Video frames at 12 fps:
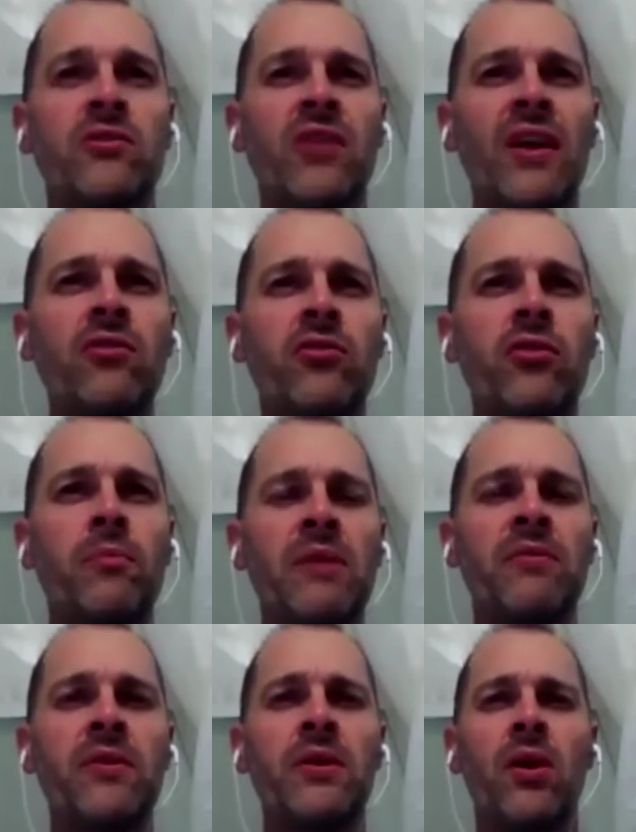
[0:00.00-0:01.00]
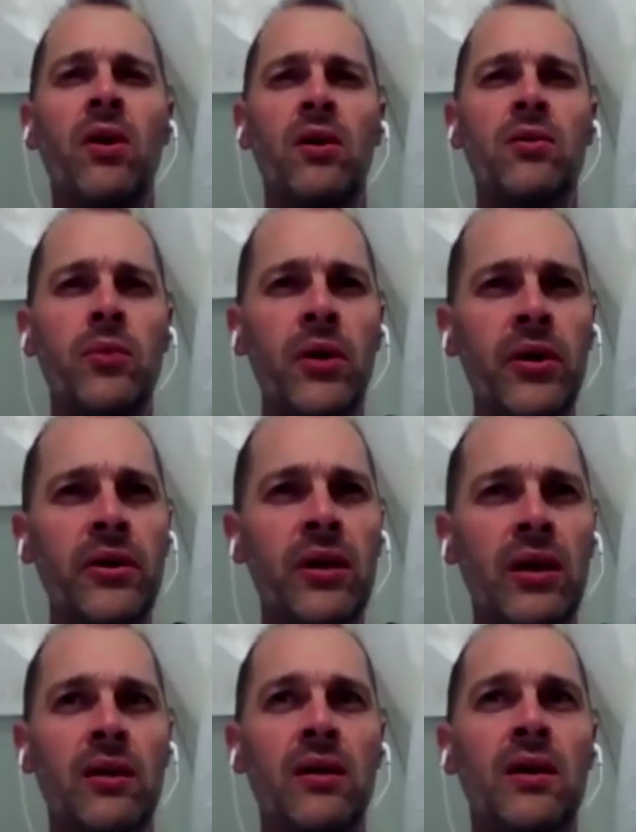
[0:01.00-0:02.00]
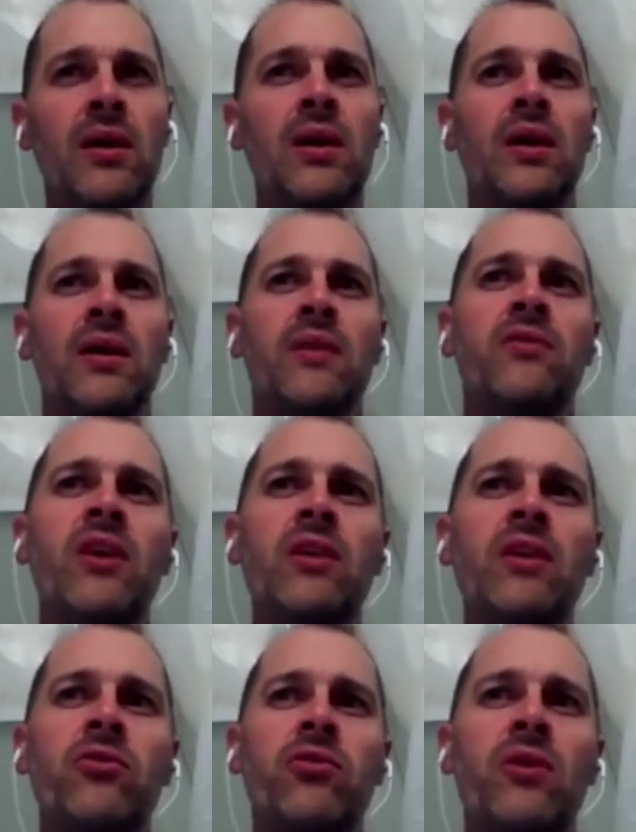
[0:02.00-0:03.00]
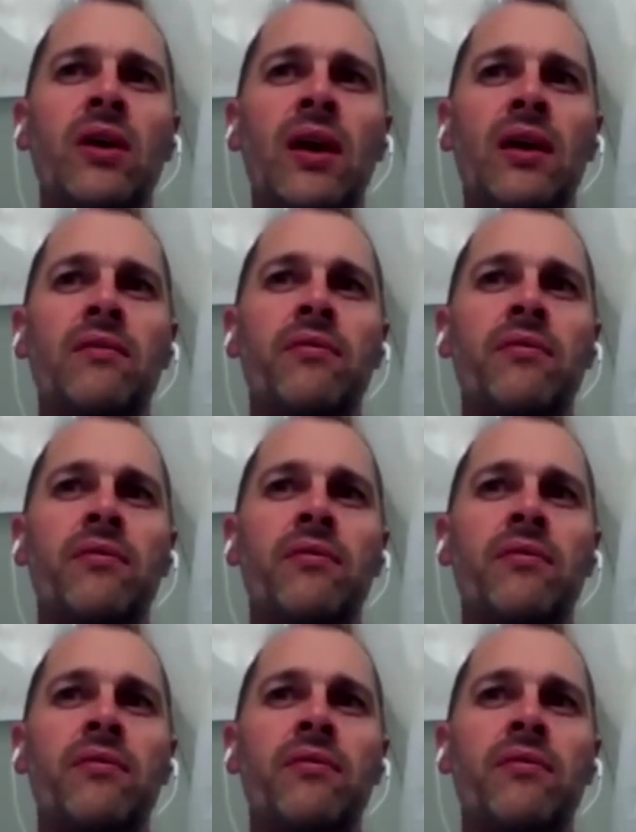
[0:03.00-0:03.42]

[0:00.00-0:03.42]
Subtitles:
tend to be very hardworking, tend to have